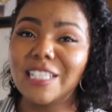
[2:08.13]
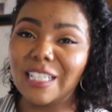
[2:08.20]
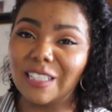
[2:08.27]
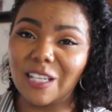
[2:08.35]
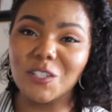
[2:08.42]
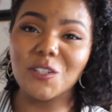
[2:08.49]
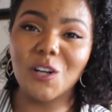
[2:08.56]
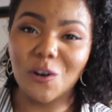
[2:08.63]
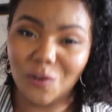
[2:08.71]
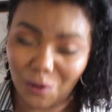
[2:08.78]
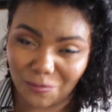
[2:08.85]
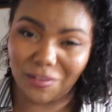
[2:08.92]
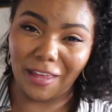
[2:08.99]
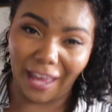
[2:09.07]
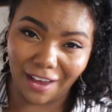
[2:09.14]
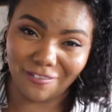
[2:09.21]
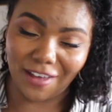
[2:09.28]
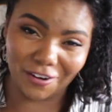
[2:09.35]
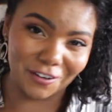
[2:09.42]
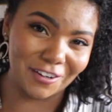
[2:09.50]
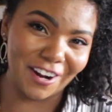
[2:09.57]
to let you know if they have
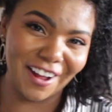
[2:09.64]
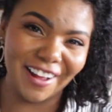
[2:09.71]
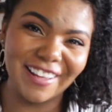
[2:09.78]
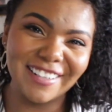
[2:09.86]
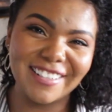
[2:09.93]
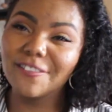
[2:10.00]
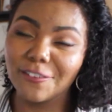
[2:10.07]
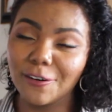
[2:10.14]
that or not.